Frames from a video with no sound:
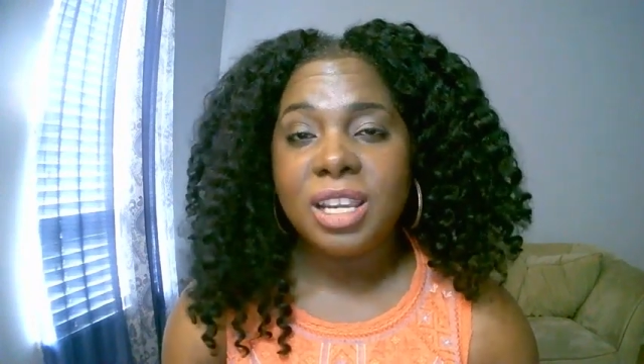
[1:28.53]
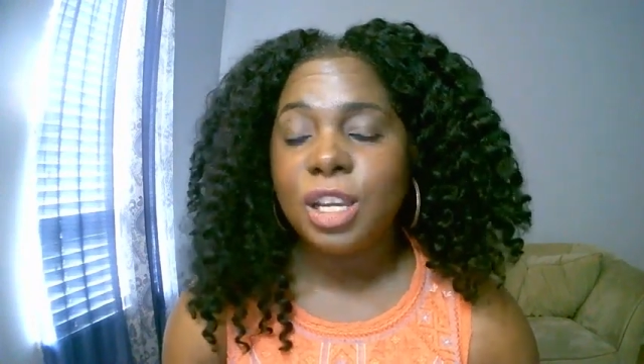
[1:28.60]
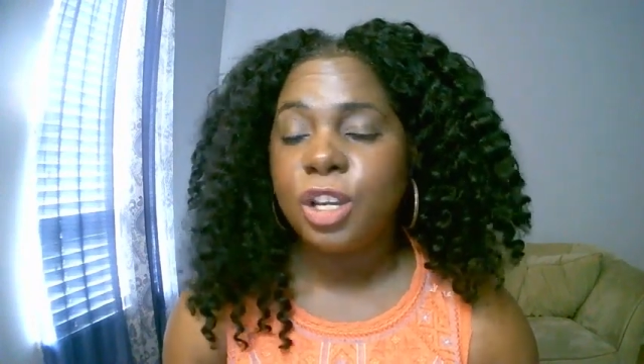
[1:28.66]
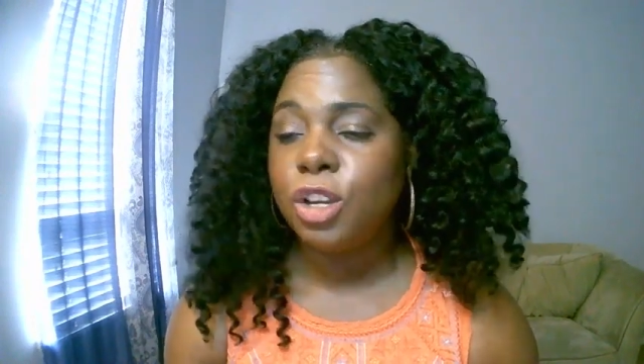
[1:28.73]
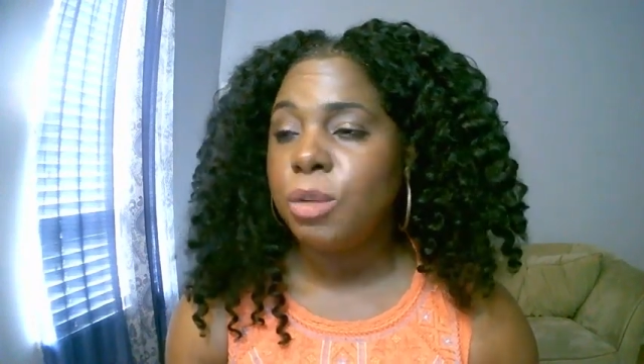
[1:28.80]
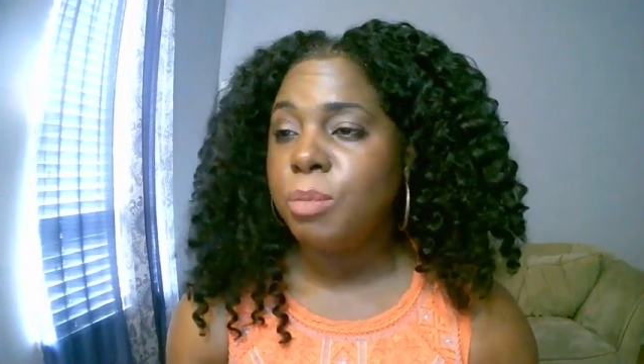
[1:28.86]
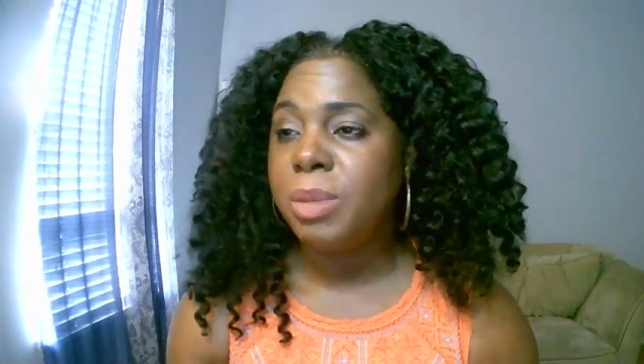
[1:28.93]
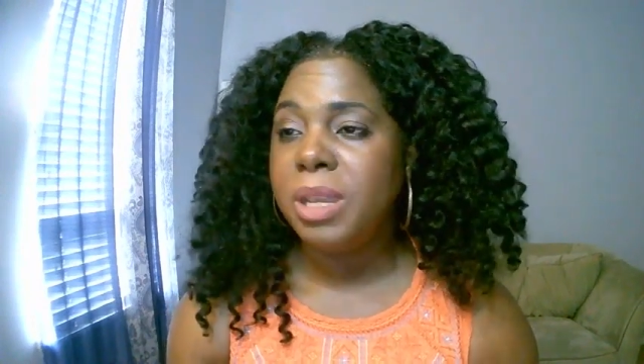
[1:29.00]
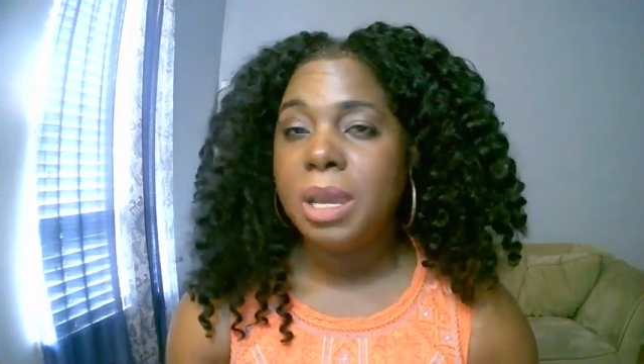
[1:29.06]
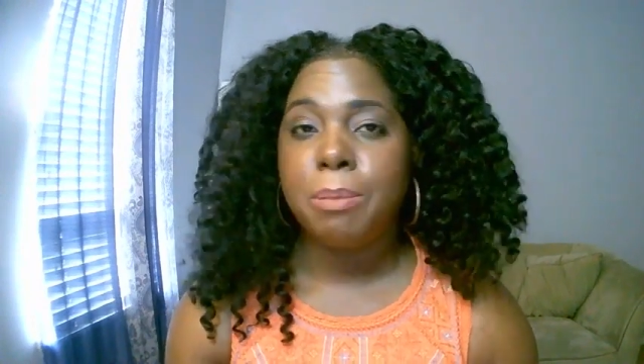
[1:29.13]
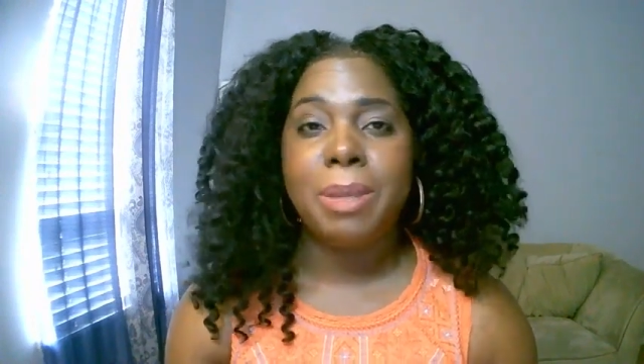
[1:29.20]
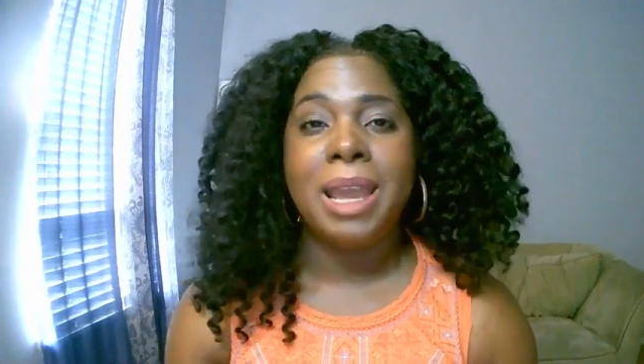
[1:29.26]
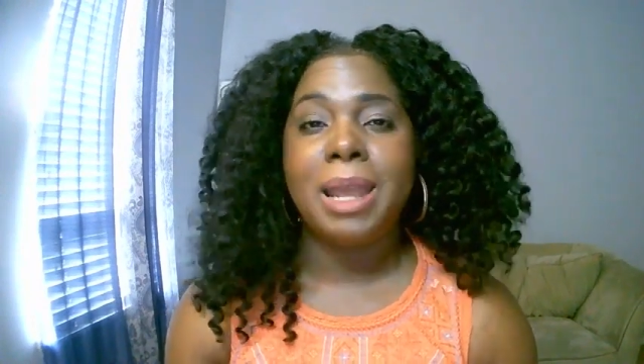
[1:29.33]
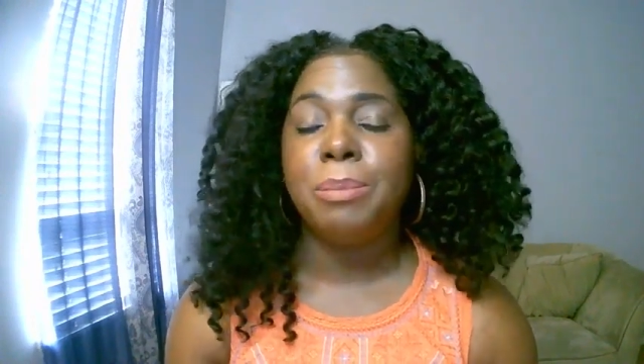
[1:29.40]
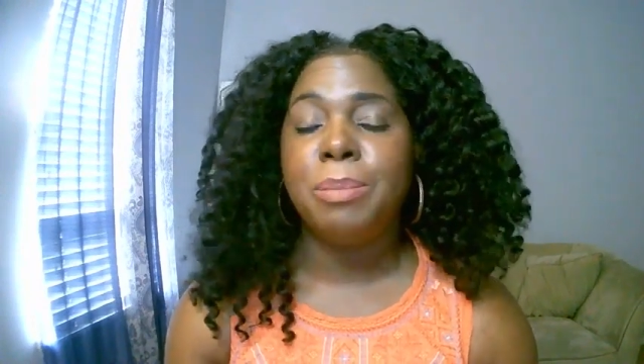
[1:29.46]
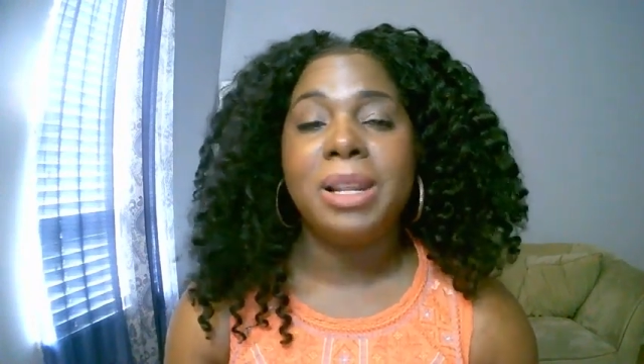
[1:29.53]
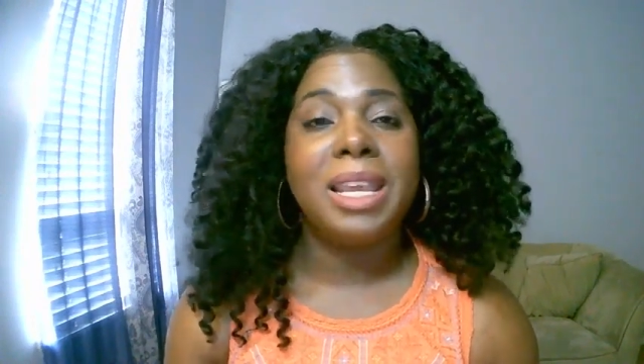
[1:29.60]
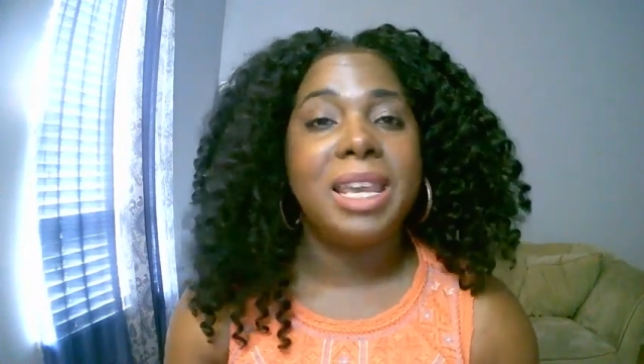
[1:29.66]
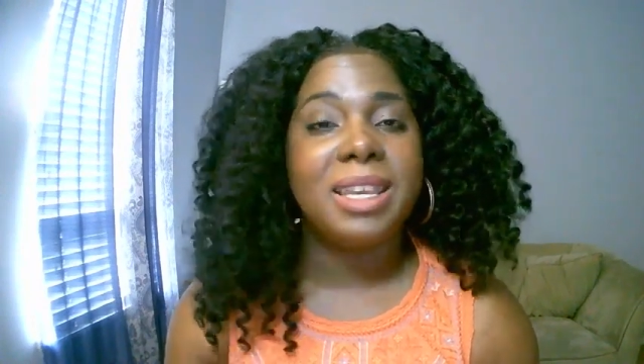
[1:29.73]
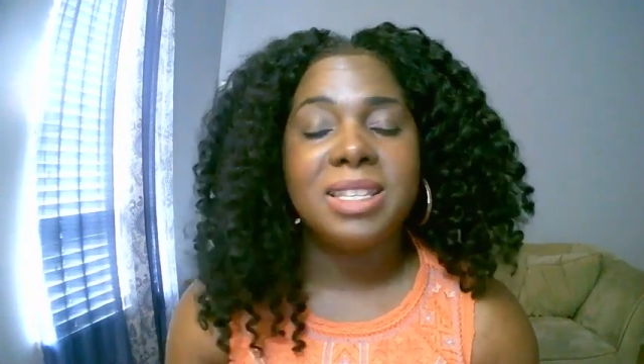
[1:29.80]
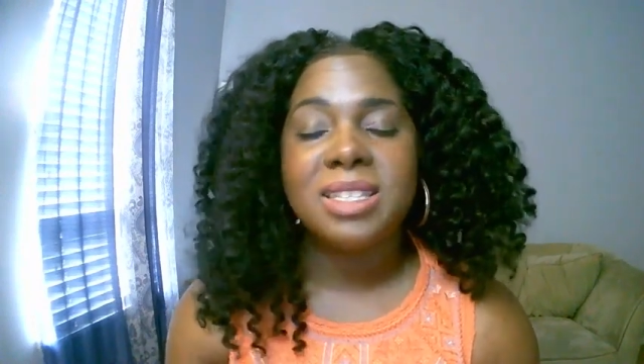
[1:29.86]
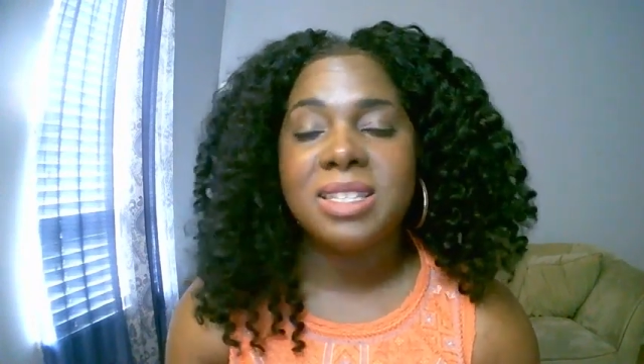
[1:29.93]
It could be a bad
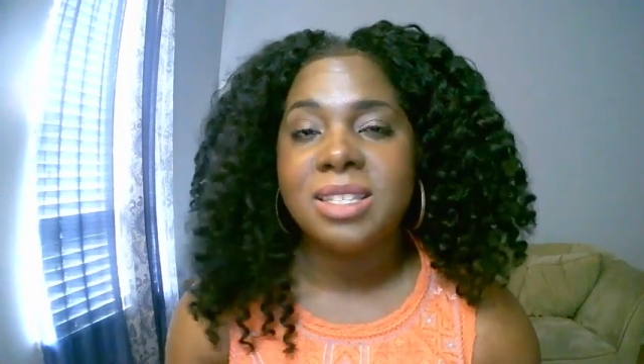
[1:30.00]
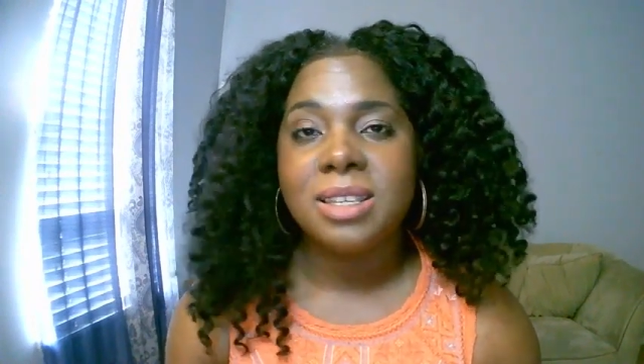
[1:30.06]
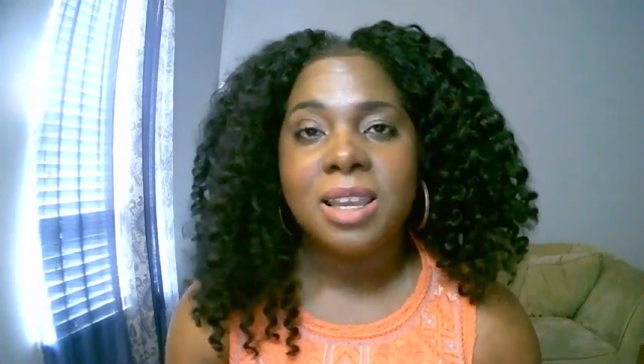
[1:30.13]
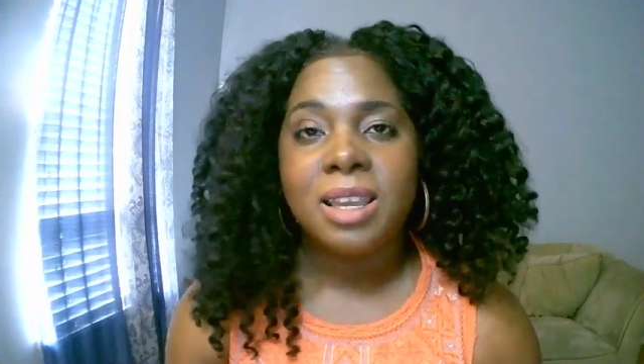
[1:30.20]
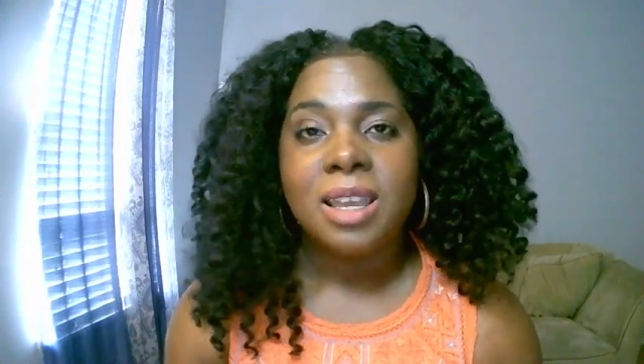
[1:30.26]
place.